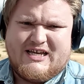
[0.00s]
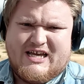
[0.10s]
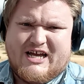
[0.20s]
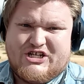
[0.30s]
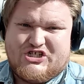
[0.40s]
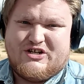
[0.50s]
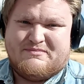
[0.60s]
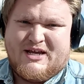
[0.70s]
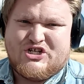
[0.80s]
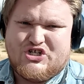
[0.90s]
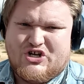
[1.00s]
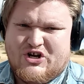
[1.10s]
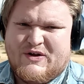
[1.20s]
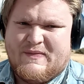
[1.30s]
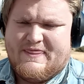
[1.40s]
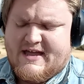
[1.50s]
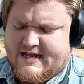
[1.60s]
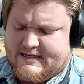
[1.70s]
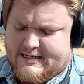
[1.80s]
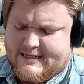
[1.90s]
I should make sure that
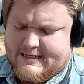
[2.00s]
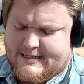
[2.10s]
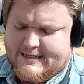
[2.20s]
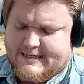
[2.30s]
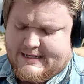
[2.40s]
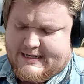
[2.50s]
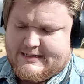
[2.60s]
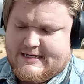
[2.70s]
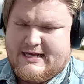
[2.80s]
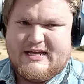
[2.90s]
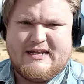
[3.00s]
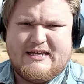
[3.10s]
I did.